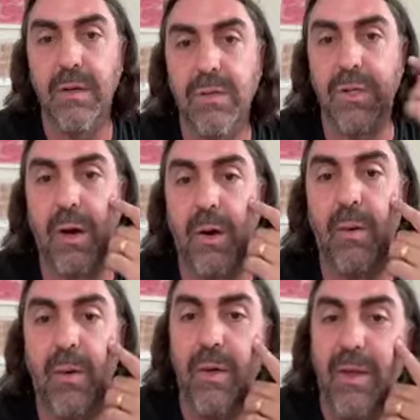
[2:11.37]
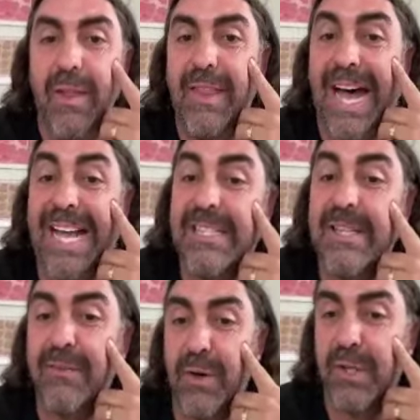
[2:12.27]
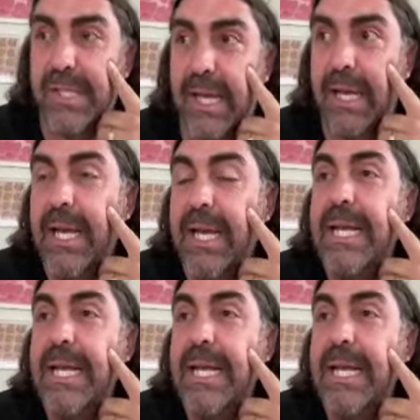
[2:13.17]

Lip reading: So that's the first thing.